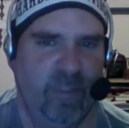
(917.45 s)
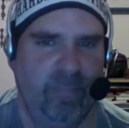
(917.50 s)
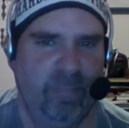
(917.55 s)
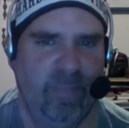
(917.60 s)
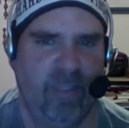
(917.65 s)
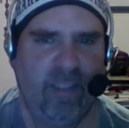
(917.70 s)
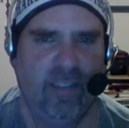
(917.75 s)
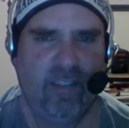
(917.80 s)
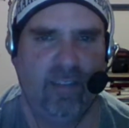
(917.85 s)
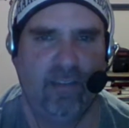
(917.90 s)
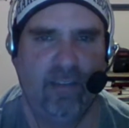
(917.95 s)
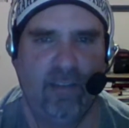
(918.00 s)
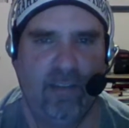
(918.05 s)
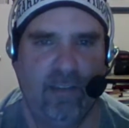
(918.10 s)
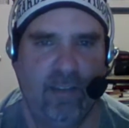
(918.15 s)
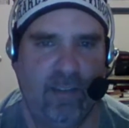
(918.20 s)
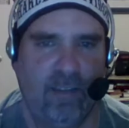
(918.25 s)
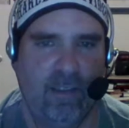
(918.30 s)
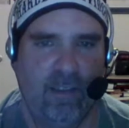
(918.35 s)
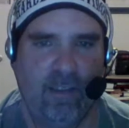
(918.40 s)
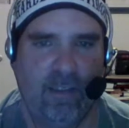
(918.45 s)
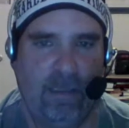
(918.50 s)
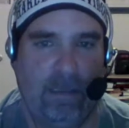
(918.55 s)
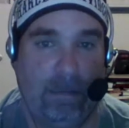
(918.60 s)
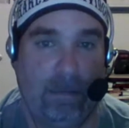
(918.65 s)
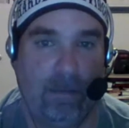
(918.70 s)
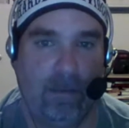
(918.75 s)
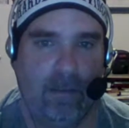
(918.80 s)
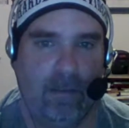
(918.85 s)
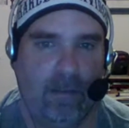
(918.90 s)
probably because Becky
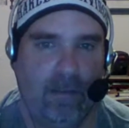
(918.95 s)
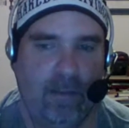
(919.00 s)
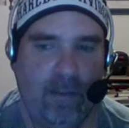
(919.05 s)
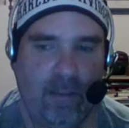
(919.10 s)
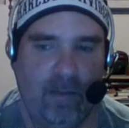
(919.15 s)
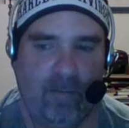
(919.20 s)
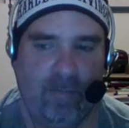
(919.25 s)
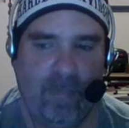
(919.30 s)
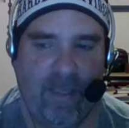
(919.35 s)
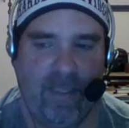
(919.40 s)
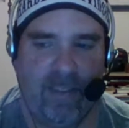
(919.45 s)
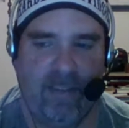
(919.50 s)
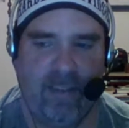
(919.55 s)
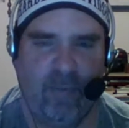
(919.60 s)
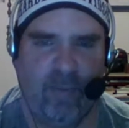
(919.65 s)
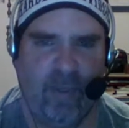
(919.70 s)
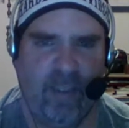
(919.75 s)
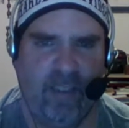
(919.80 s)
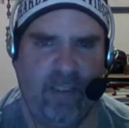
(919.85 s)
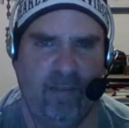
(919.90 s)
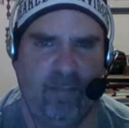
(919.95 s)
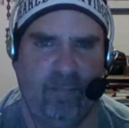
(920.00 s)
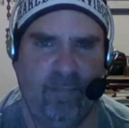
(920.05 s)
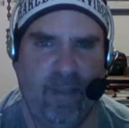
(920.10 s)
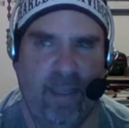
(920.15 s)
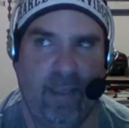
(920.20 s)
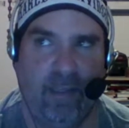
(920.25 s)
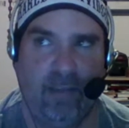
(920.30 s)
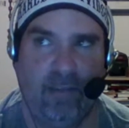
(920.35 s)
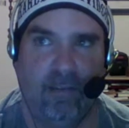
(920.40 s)
couldn't go to South. Ooh,
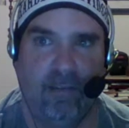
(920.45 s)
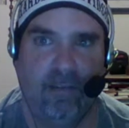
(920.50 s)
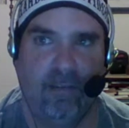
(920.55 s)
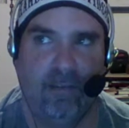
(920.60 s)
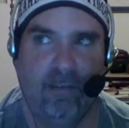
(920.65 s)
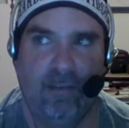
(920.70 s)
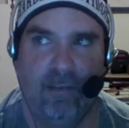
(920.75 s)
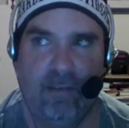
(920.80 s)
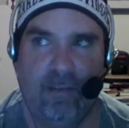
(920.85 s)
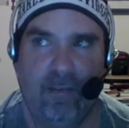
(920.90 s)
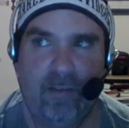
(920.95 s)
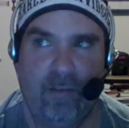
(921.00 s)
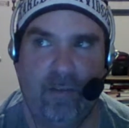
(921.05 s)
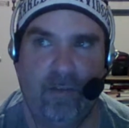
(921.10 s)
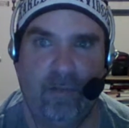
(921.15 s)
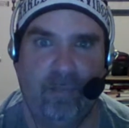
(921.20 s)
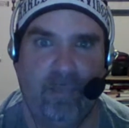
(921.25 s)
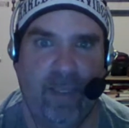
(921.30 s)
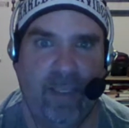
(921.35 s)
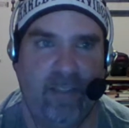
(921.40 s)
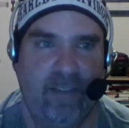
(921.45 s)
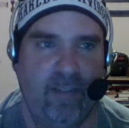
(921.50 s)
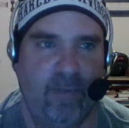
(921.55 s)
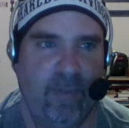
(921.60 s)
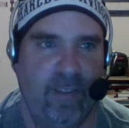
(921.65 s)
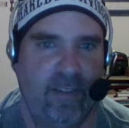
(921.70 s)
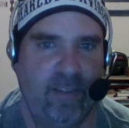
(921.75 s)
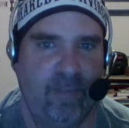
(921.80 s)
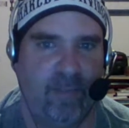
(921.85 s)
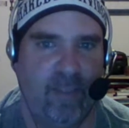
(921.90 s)
that's right. Becky
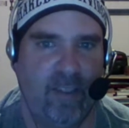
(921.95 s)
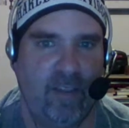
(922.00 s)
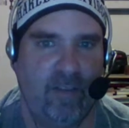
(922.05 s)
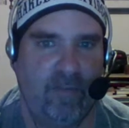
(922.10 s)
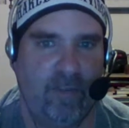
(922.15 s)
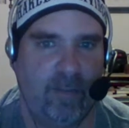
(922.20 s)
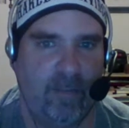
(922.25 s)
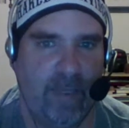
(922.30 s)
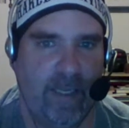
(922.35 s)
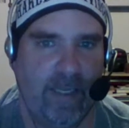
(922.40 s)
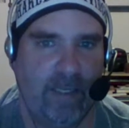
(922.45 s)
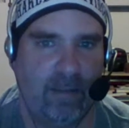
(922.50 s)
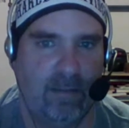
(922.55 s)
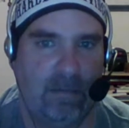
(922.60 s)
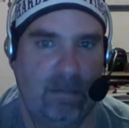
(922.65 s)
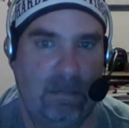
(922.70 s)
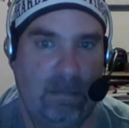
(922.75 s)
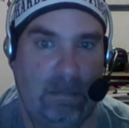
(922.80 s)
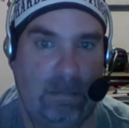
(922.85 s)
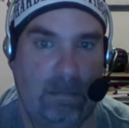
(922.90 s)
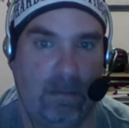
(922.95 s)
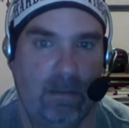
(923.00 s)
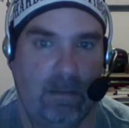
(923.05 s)
can't go to Saudi Arabia.